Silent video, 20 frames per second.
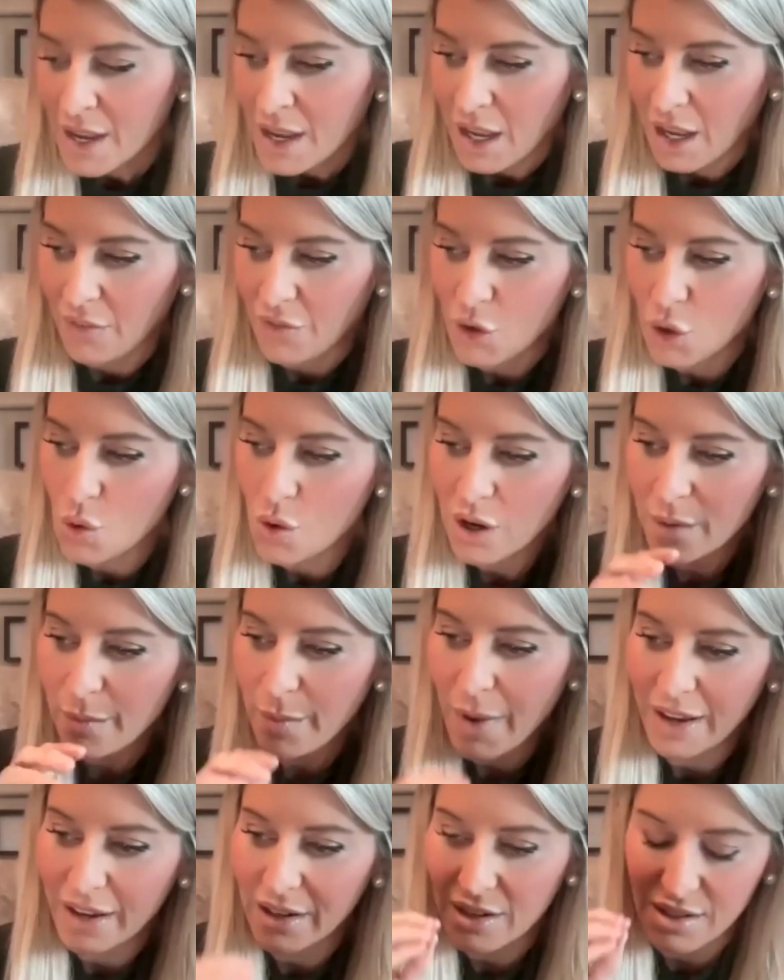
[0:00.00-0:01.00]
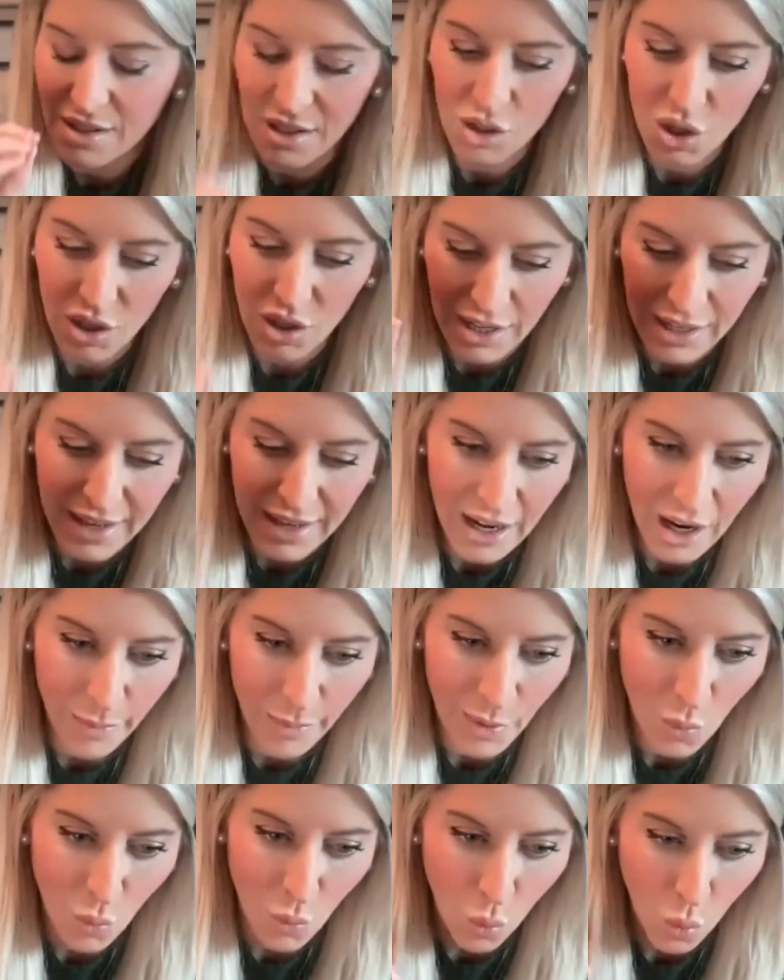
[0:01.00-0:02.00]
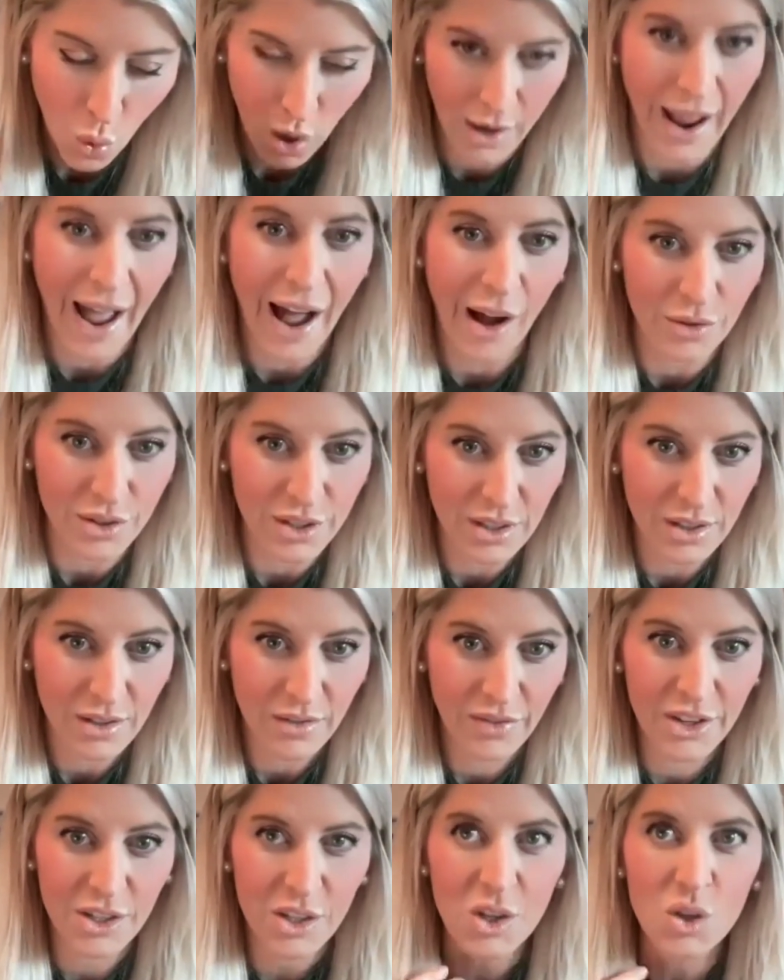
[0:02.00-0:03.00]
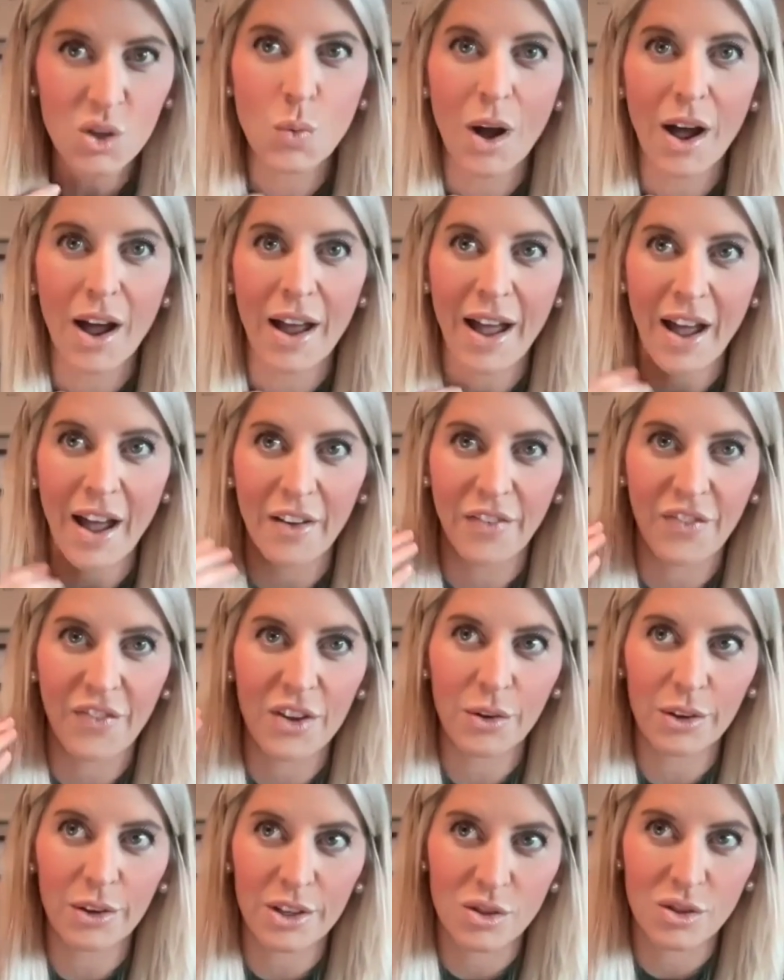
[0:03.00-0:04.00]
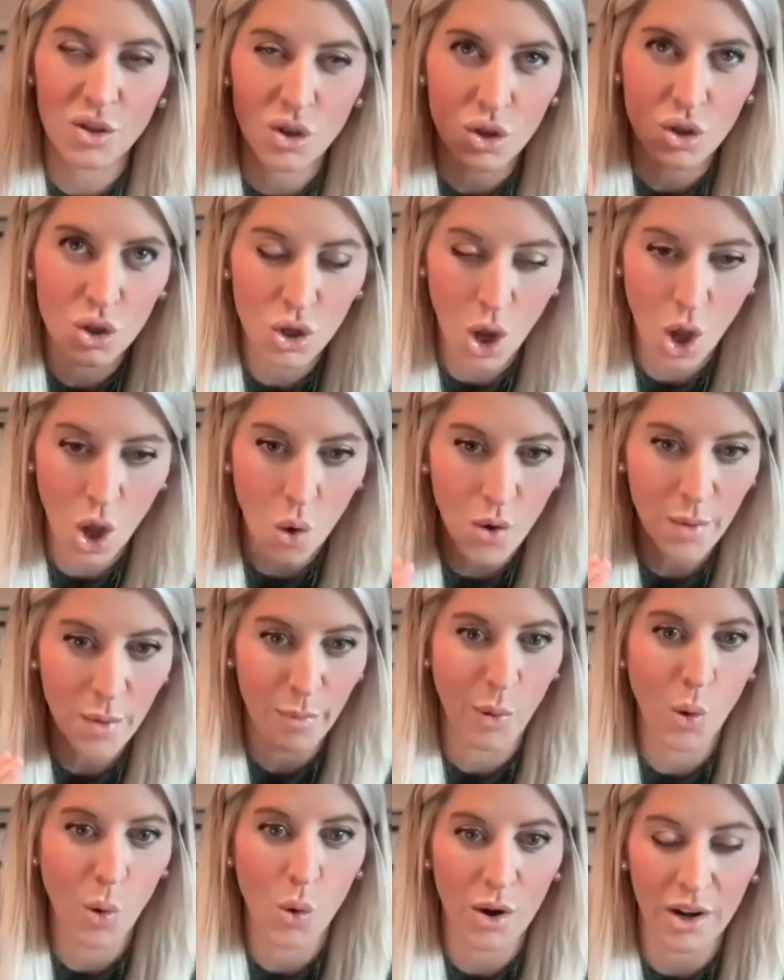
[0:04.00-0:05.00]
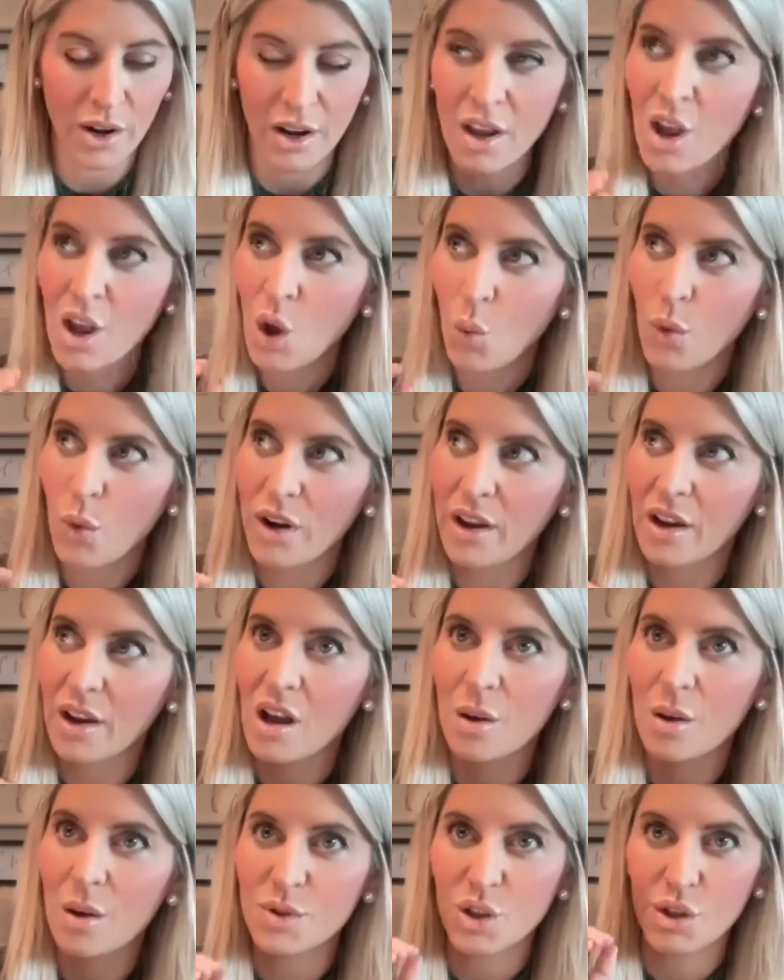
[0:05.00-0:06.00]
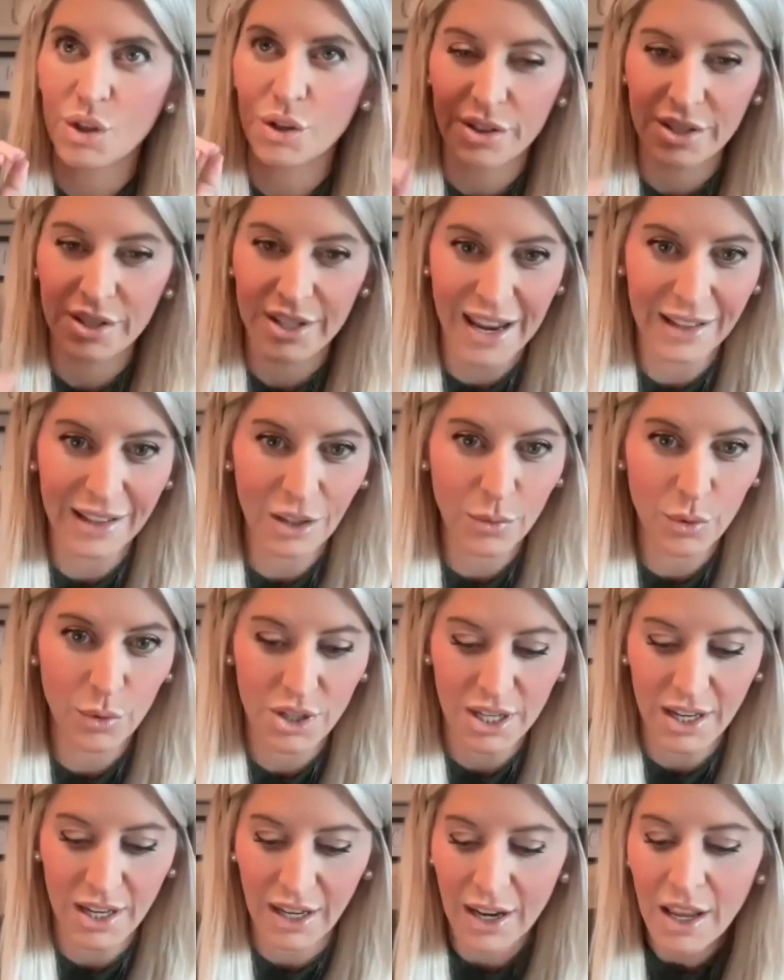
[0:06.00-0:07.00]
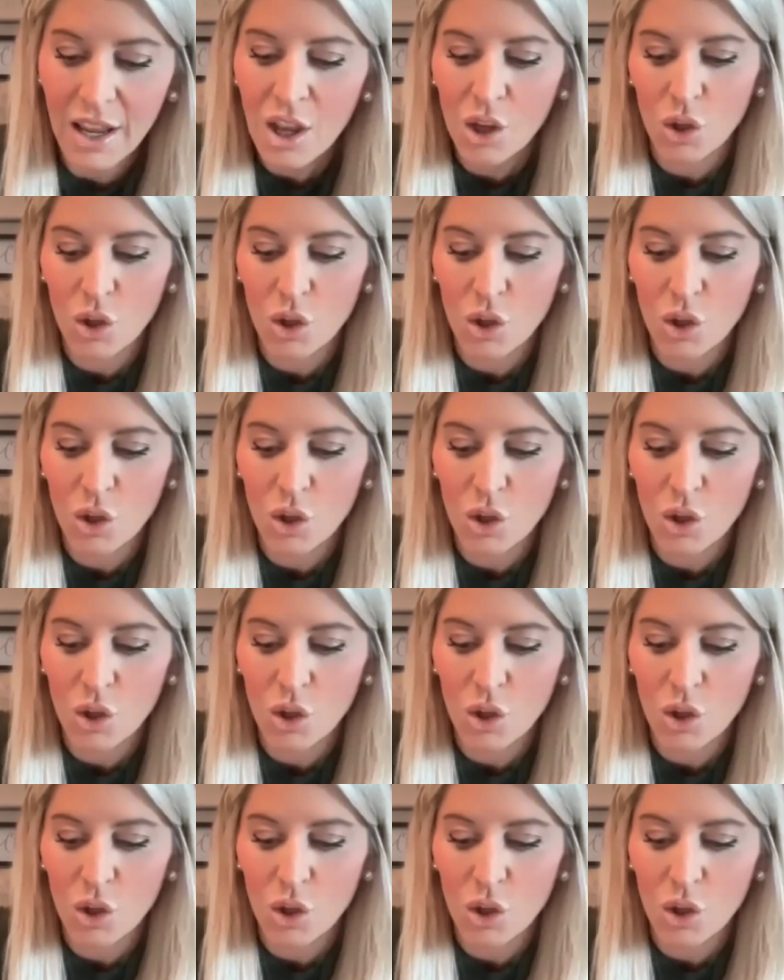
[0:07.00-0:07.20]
If you can make a decision to get up and work out, this is why I feel it's so important when it comes to your daily routine.